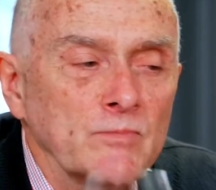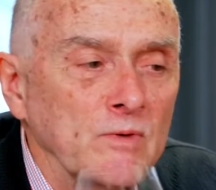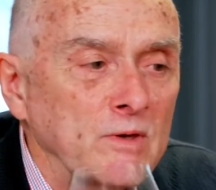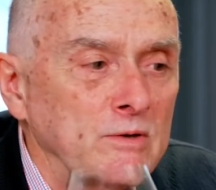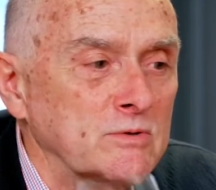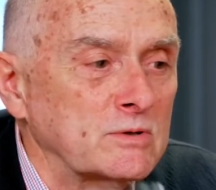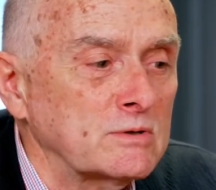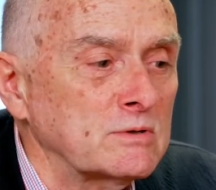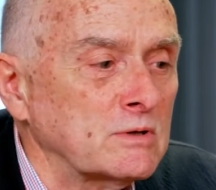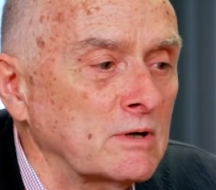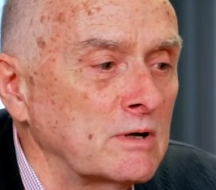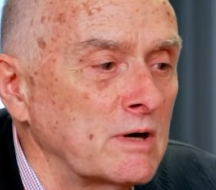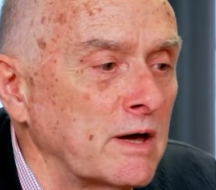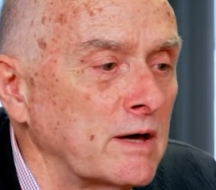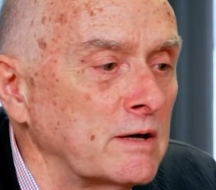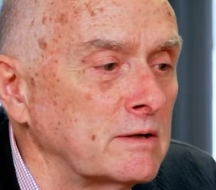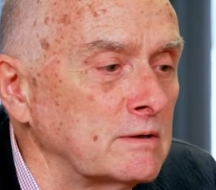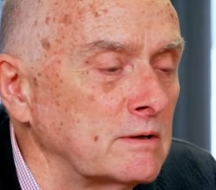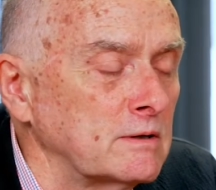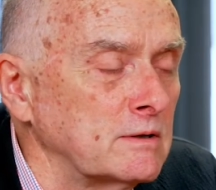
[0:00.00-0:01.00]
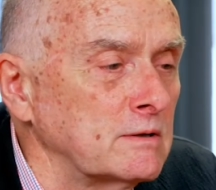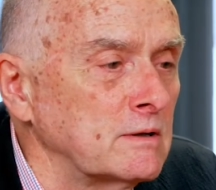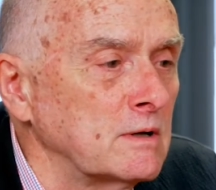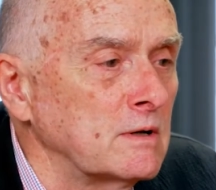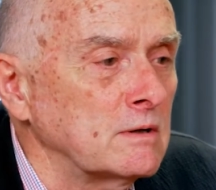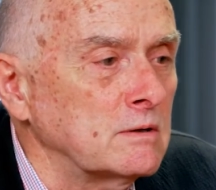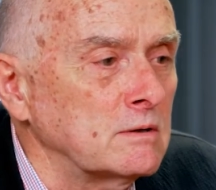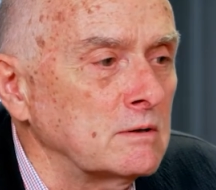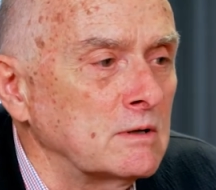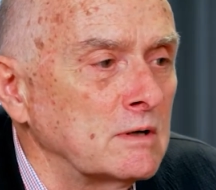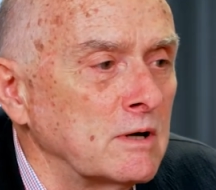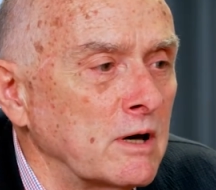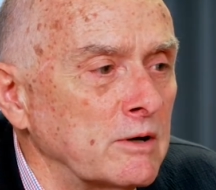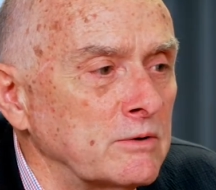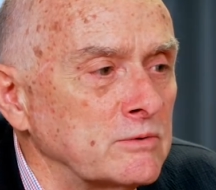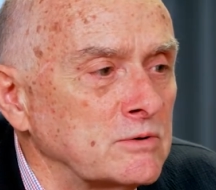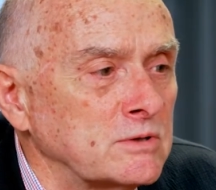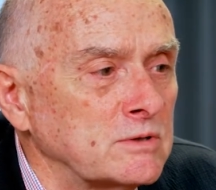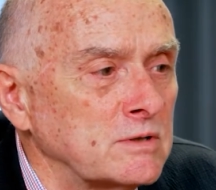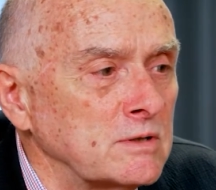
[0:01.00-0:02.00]
This is Chianti
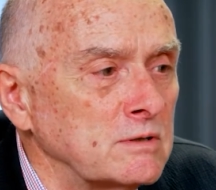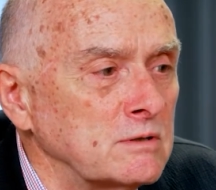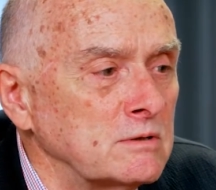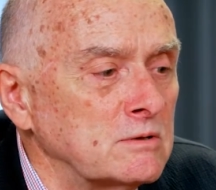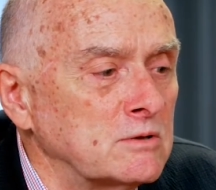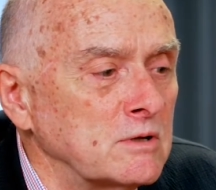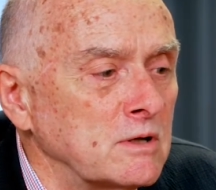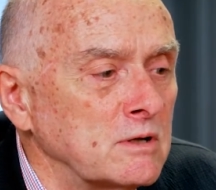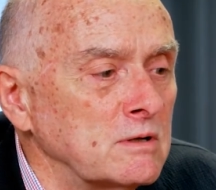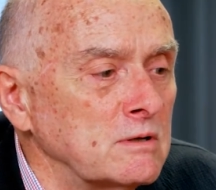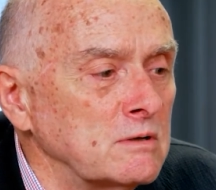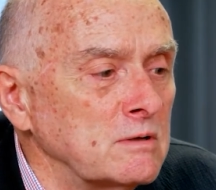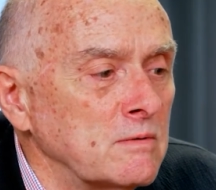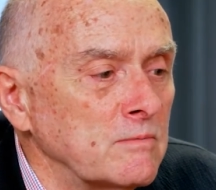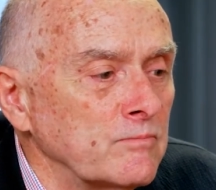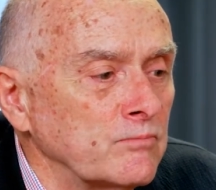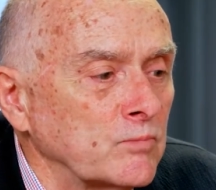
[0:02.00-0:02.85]
DOCG.